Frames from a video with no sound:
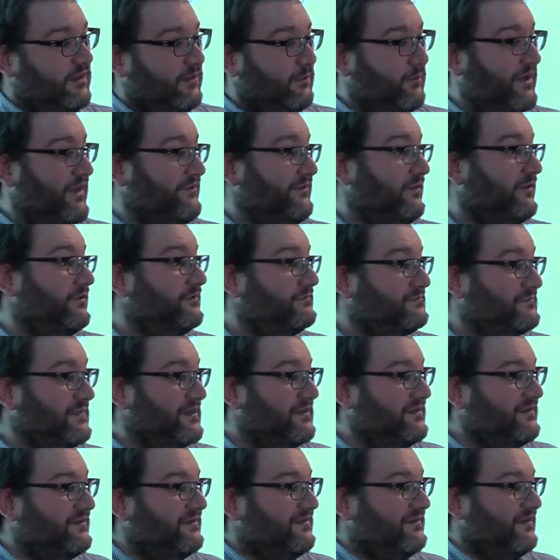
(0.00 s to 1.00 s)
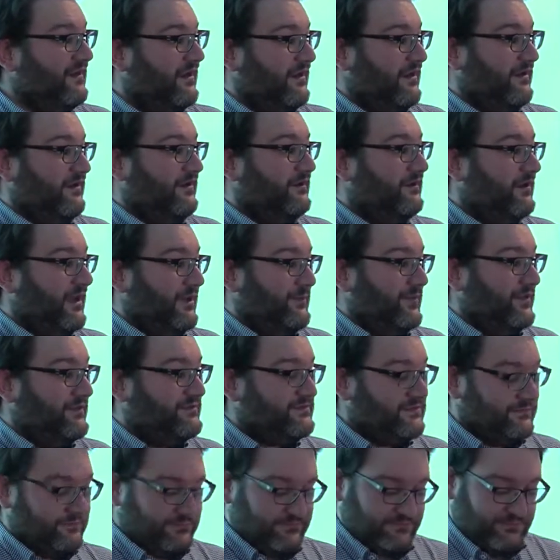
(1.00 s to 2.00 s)
weather and
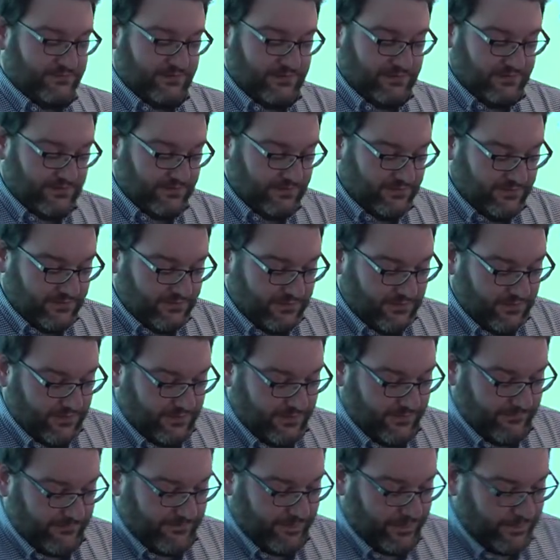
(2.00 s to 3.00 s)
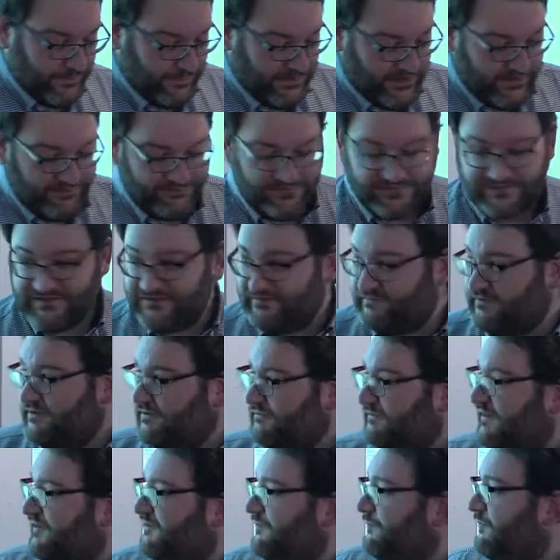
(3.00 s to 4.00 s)
climate. And this is
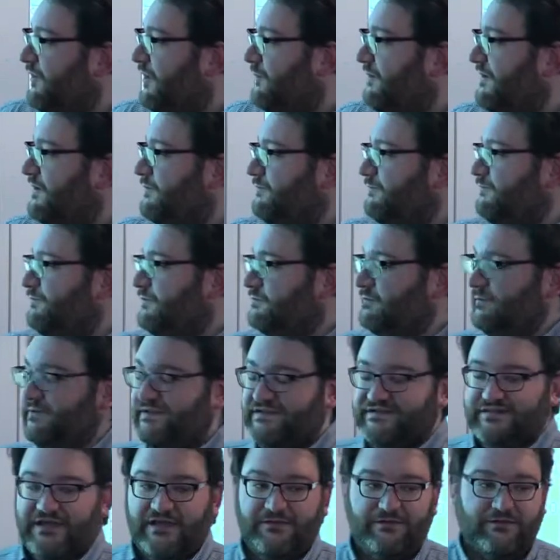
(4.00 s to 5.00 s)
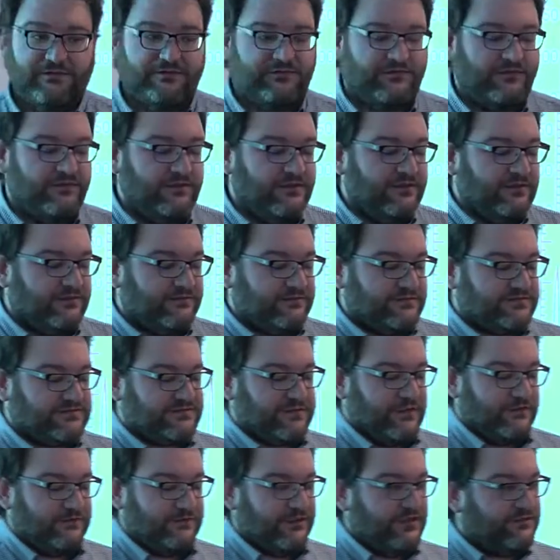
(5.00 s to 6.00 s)
another reason why we can probably say that the
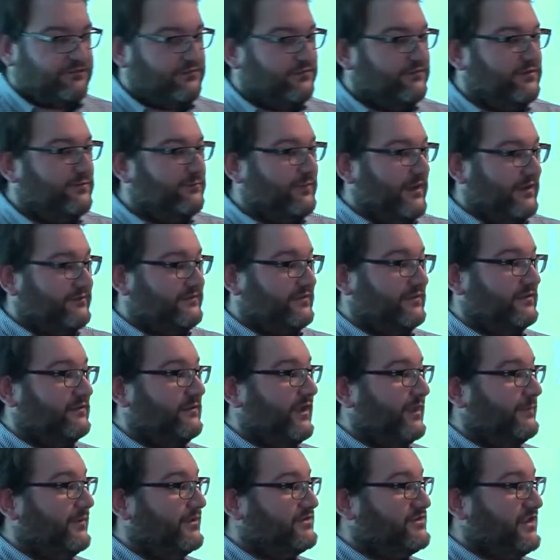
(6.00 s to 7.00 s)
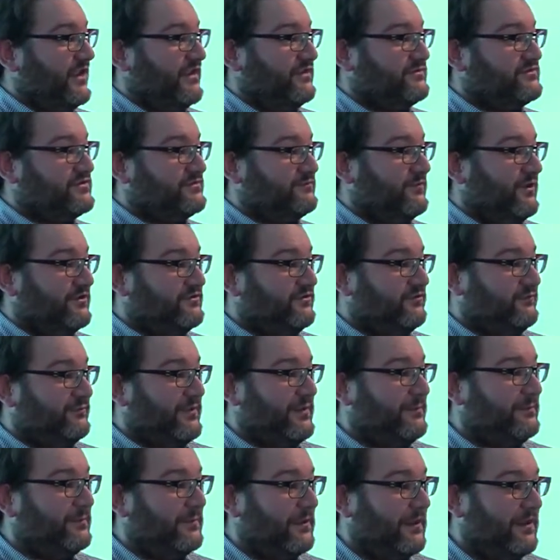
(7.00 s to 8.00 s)
sun isn't impacting climate change as much as
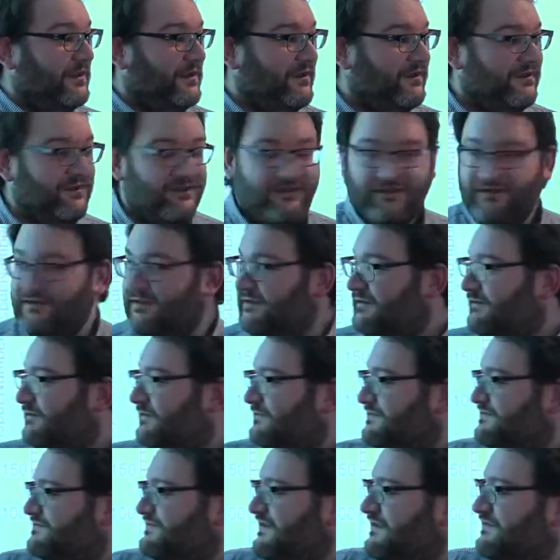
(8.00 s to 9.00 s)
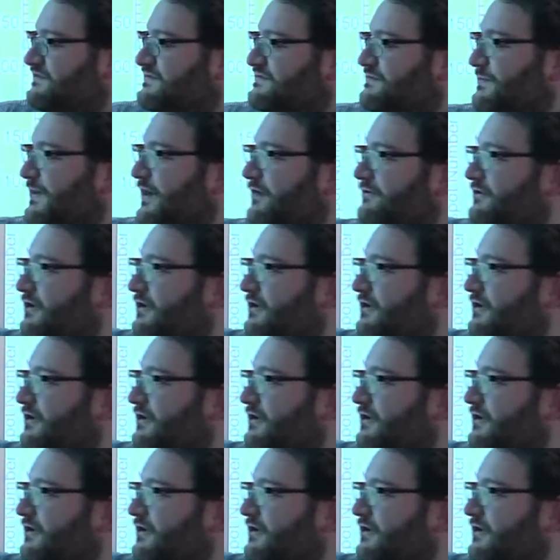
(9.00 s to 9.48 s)
people are. Since about